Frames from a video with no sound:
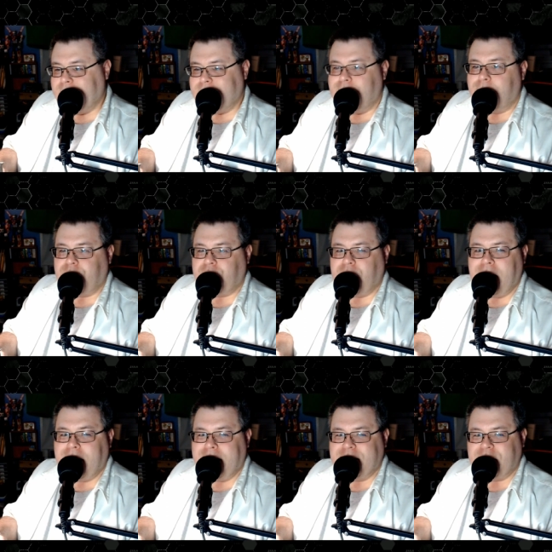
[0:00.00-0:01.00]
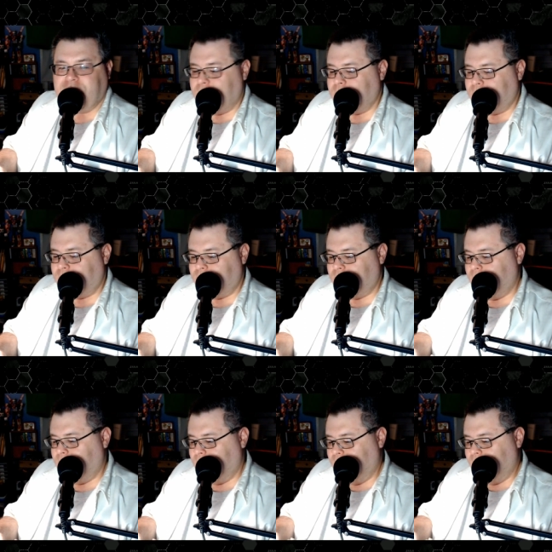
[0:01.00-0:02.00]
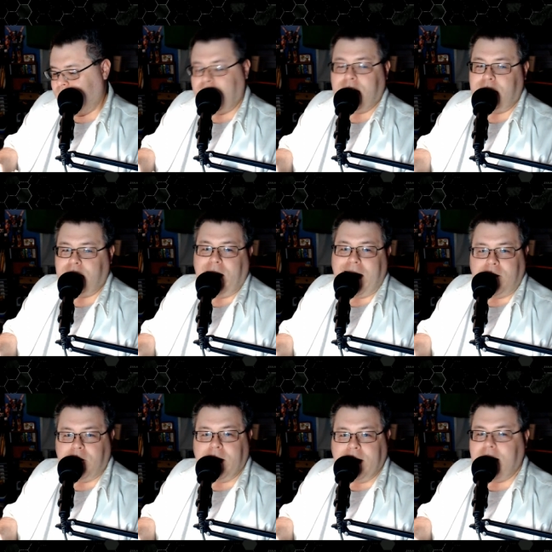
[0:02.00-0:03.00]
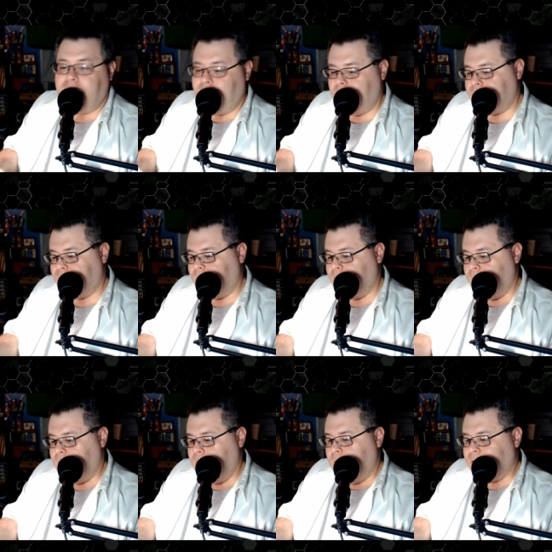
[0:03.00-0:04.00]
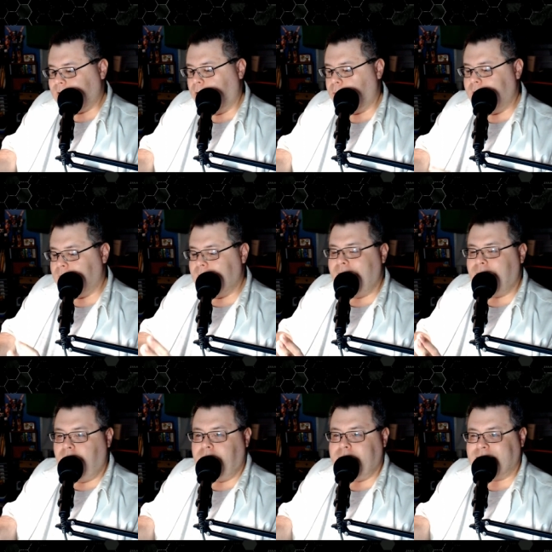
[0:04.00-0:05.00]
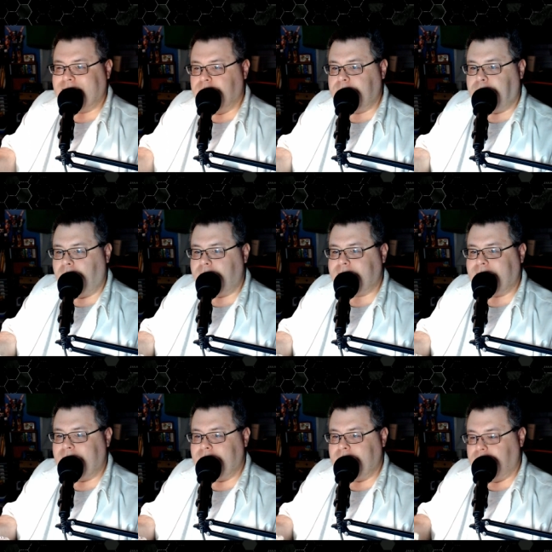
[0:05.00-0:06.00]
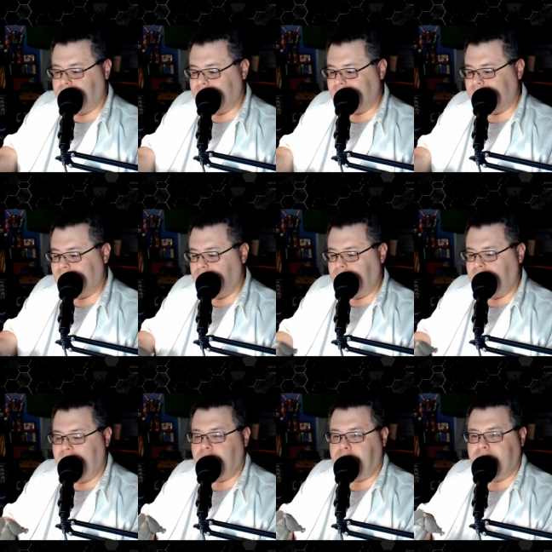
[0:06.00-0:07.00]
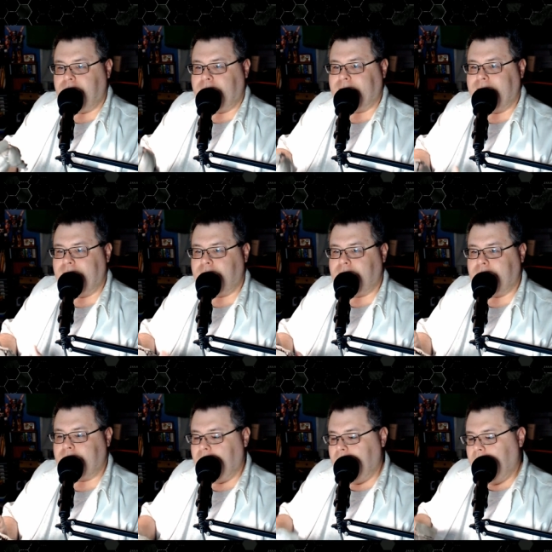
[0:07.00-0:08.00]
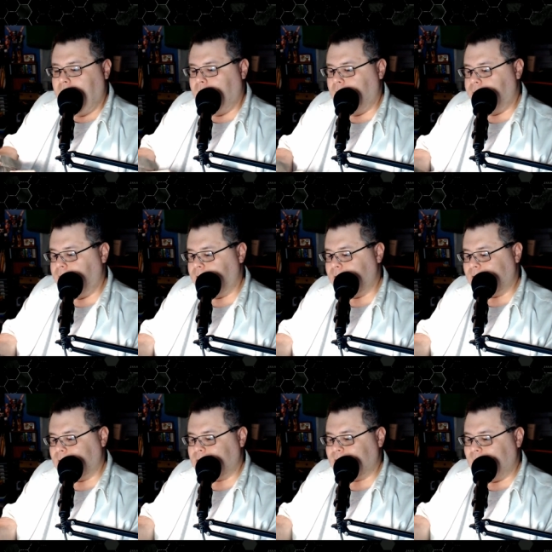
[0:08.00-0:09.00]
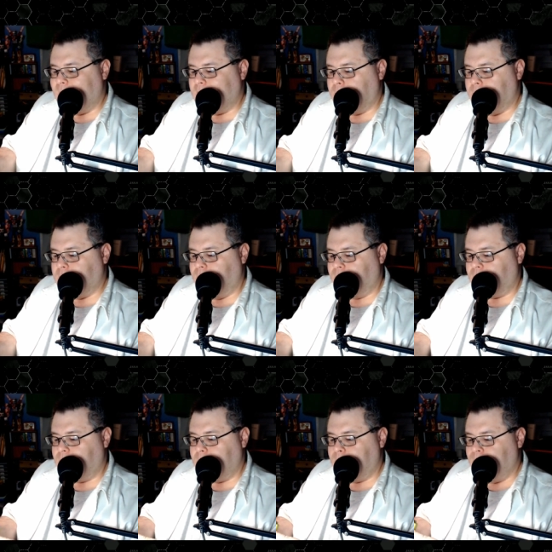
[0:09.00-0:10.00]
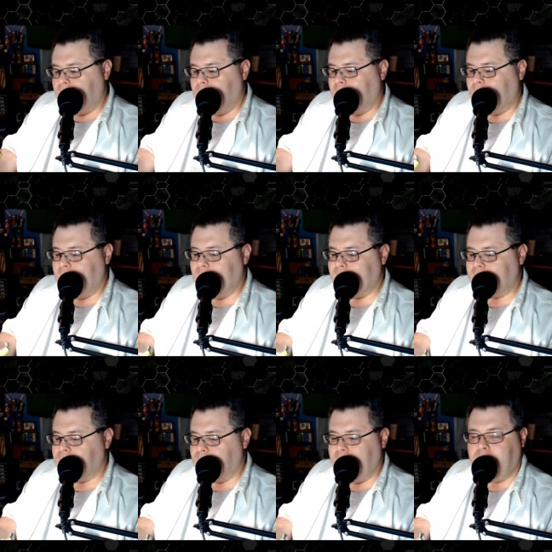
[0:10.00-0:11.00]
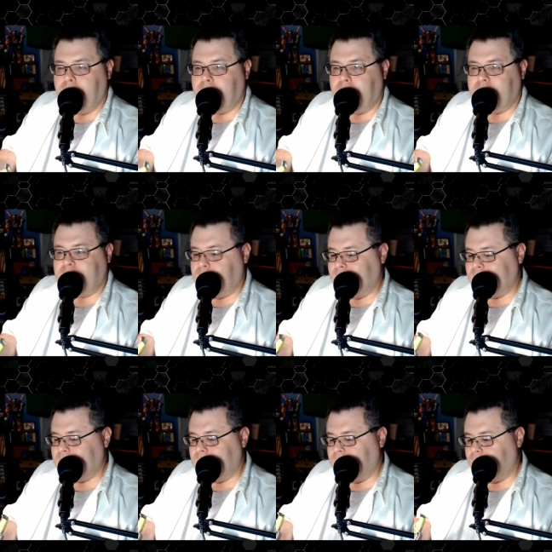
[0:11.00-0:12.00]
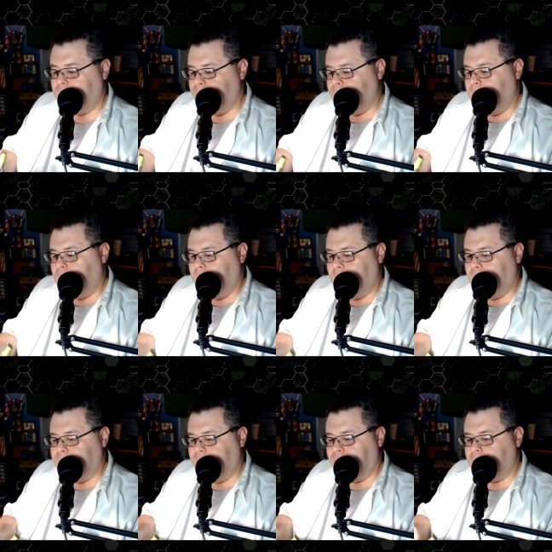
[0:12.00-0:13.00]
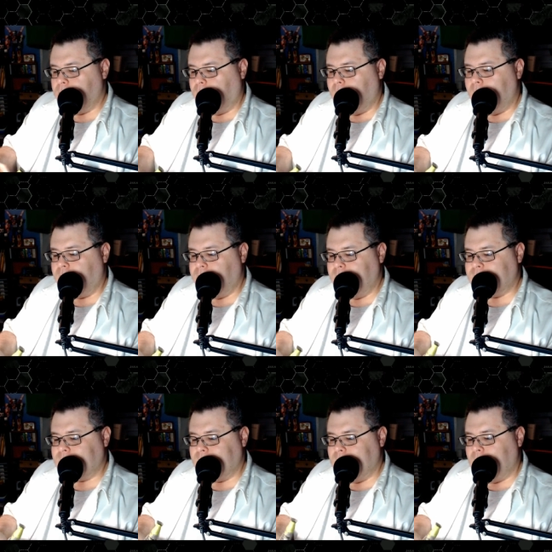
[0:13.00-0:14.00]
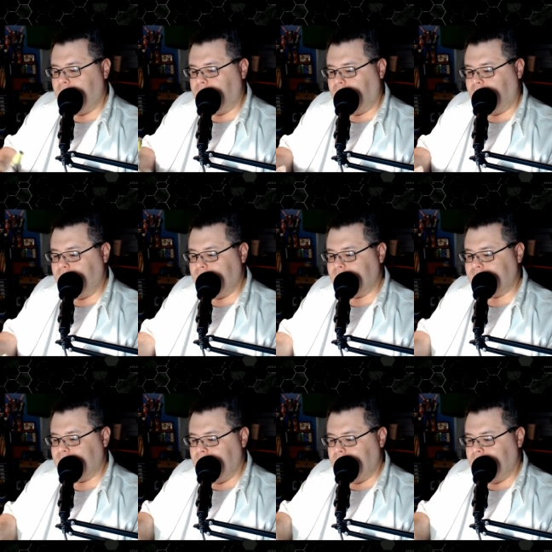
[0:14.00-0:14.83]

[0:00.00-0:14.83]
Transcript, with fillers: don't check his gender. Your hand will get cut off. So we have all these loose parts, kind of. You see, we haven't put everything together yet. There is some sliding and maneuvering. You may remember this piece here. Before you lock things in on the legs,